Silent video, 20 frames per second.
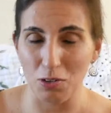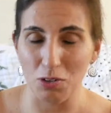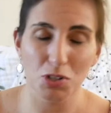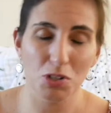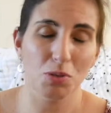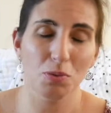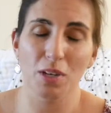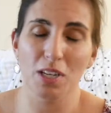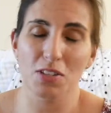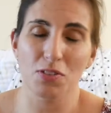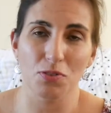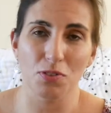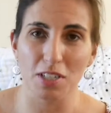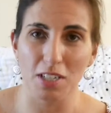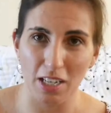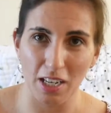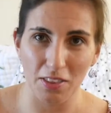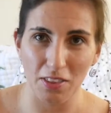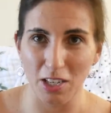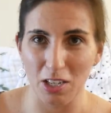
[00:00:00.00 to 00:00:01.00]
or 2 weeks for it to
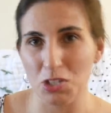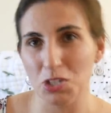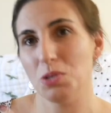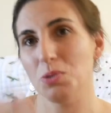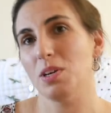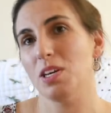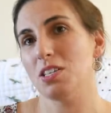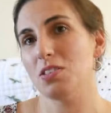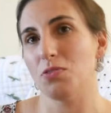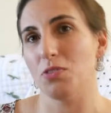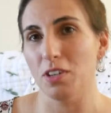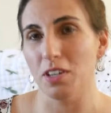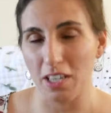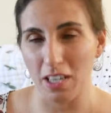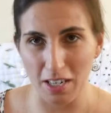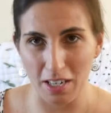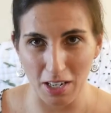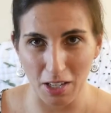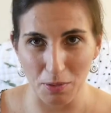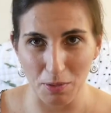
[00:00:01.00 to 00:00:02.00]
get there, 2 weeks for it to
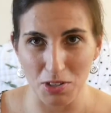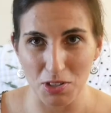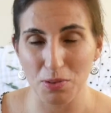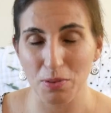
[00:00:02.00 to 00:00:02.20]
get another one.